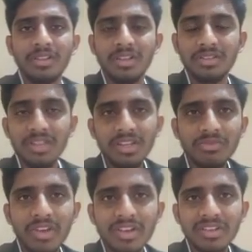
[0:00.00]
The
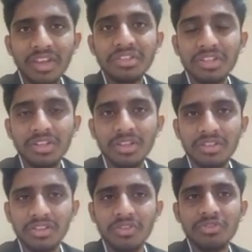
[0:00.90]
chi-square test
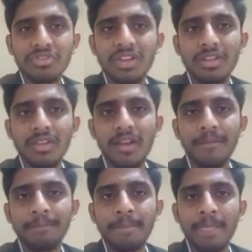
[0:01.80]
is used in
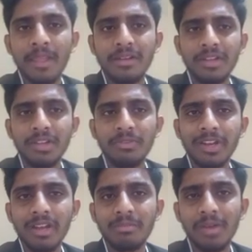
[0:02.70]
the
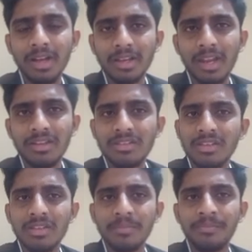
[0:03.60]
different markets
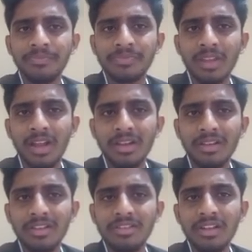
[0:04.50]
and
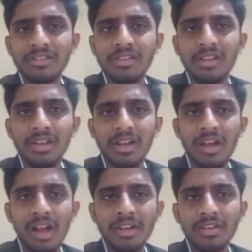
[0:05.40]
research
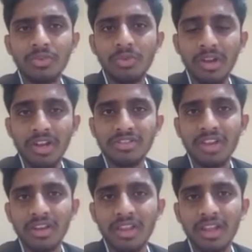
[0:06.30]
and to
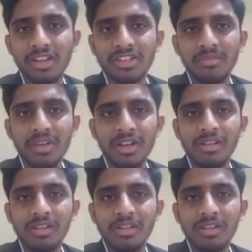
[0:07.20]
understand the customer